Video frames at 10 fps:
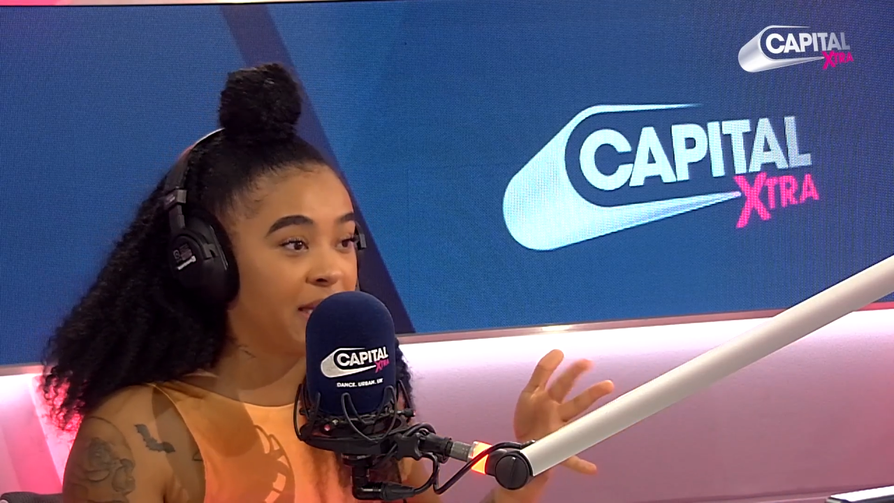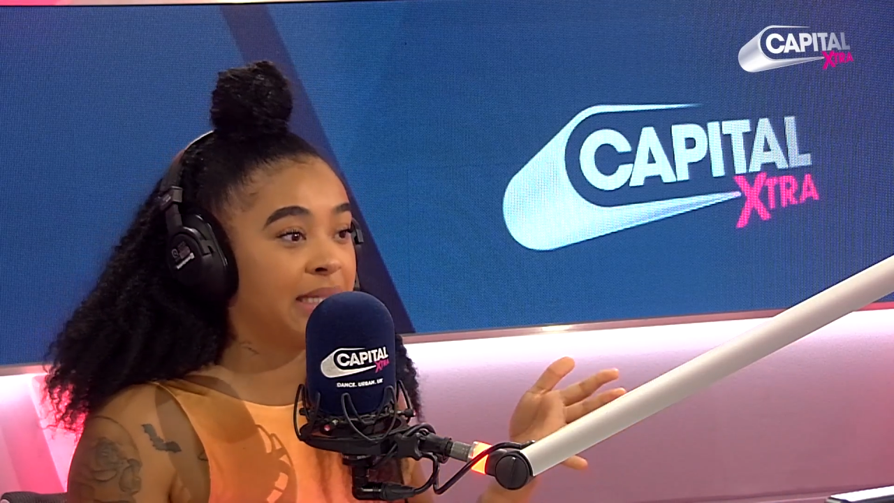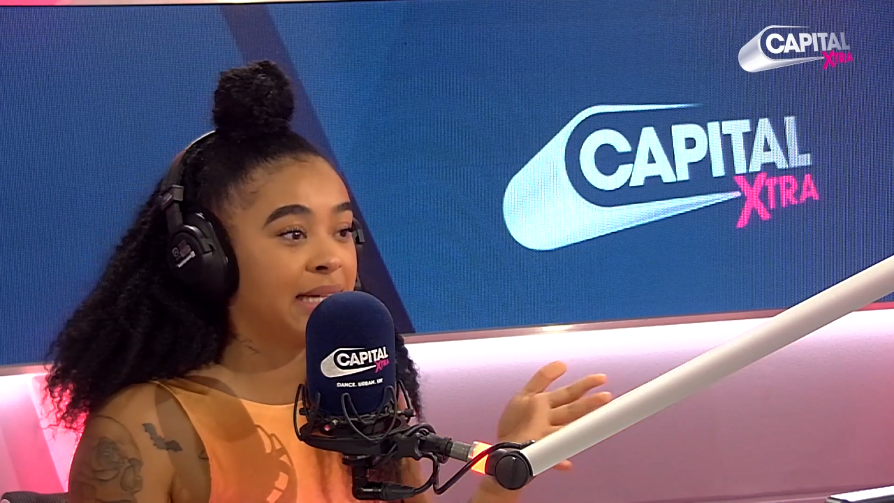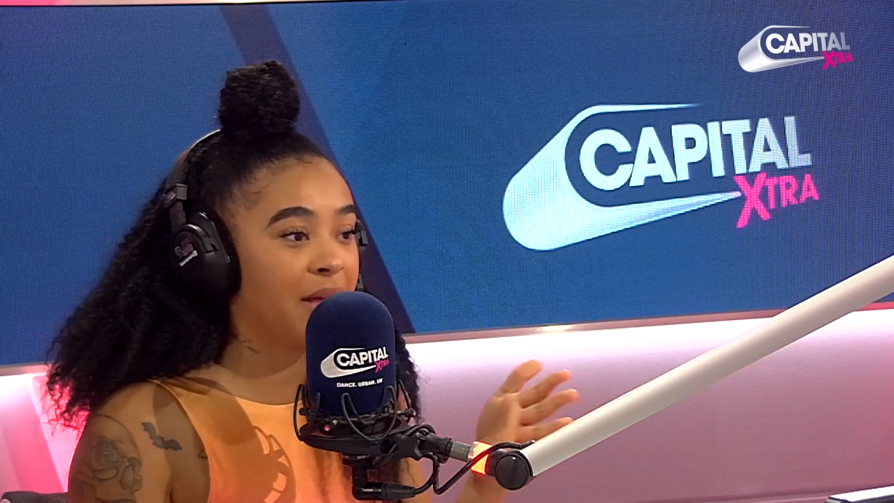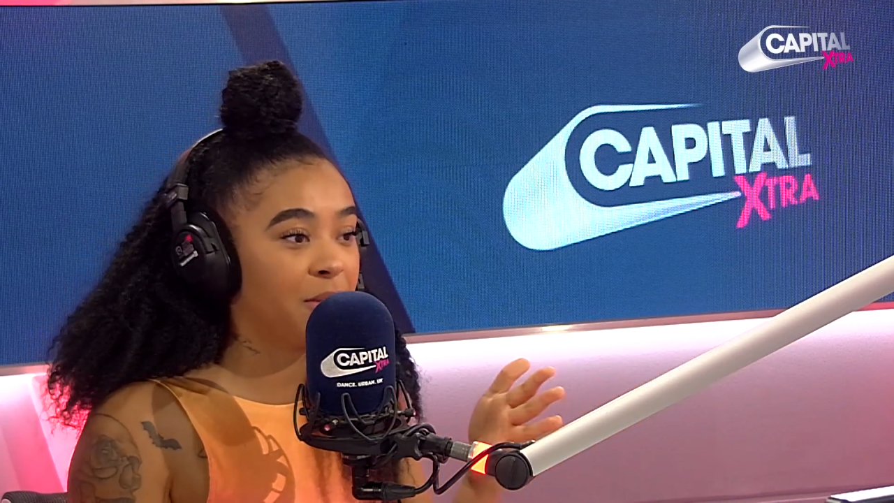
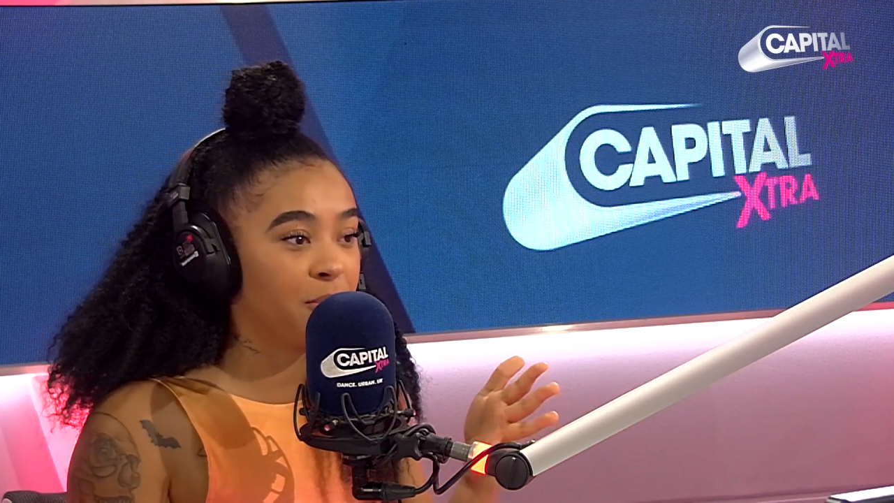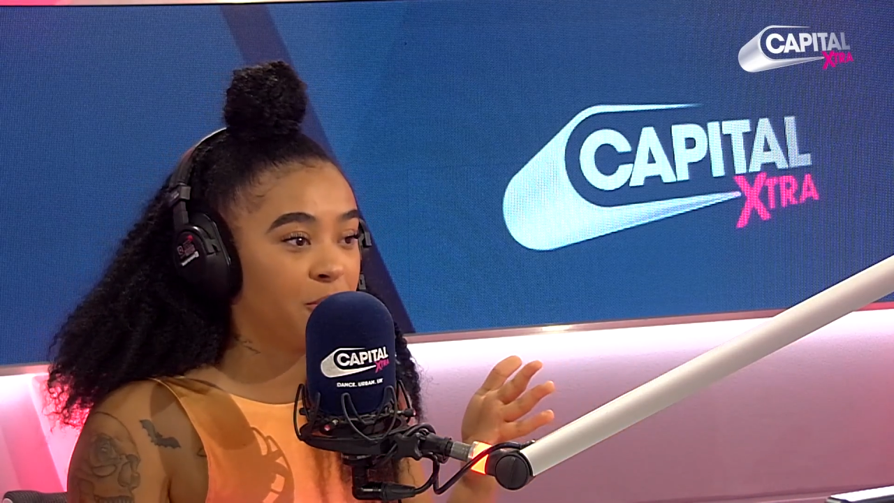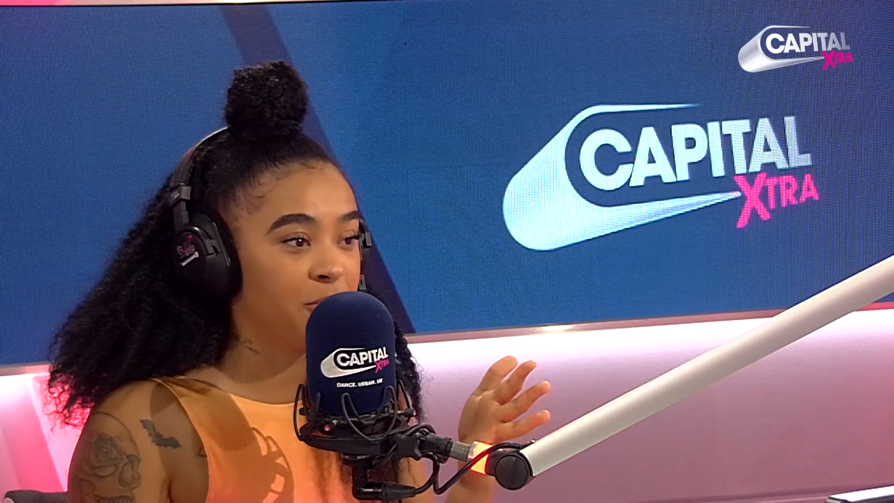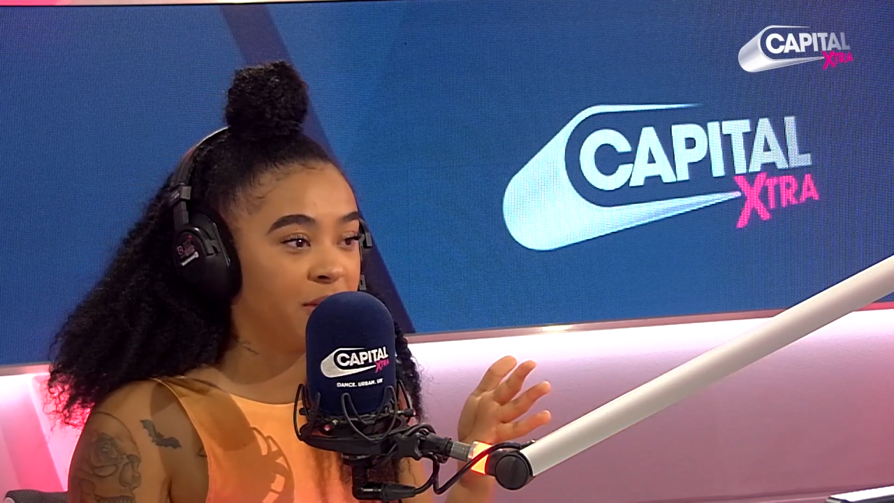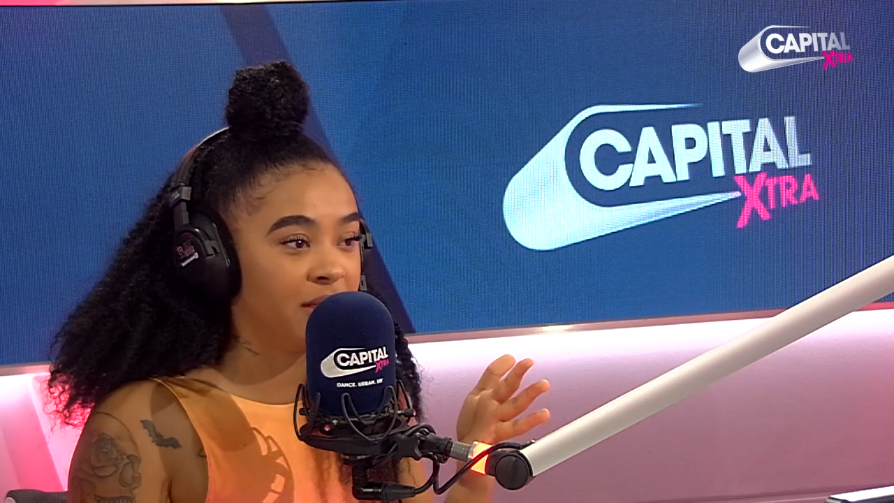bits at the
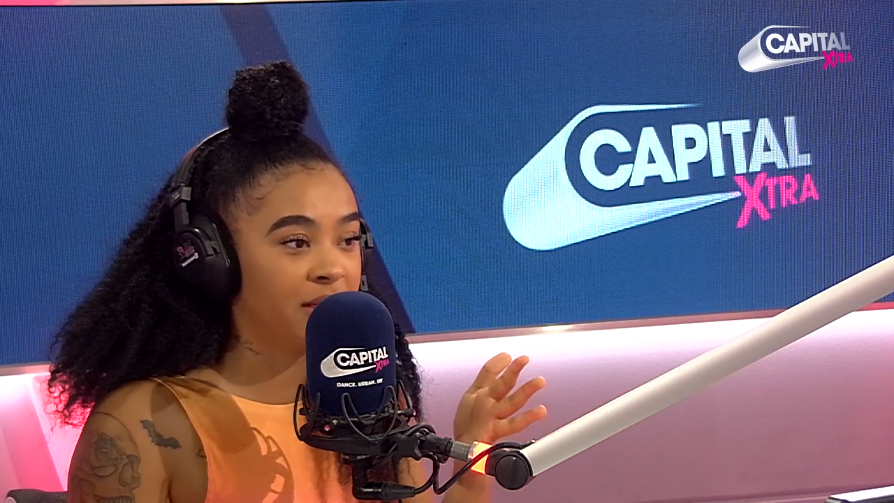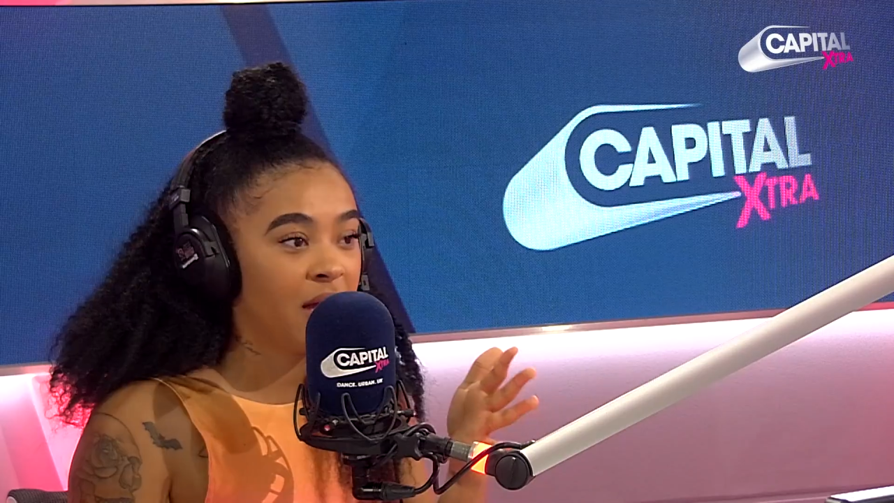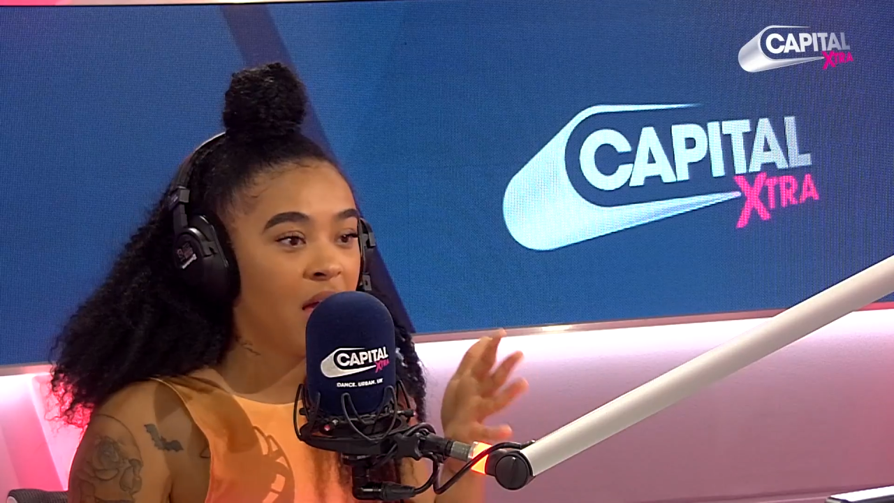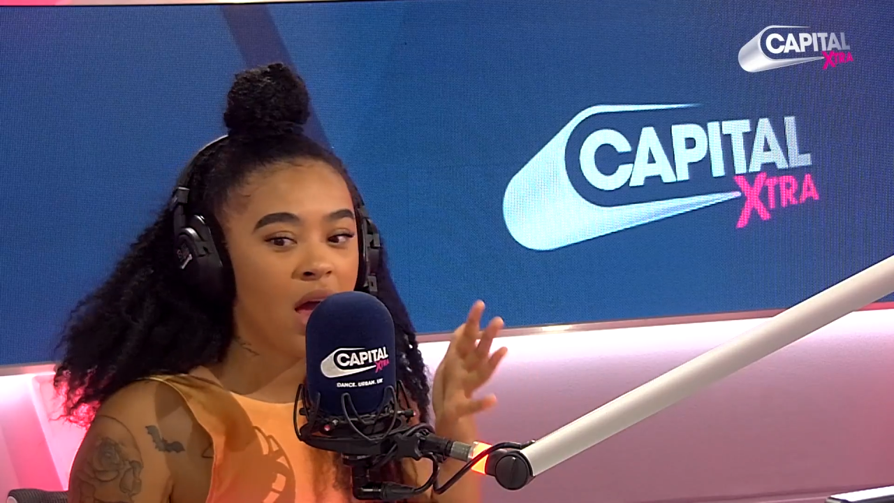moment.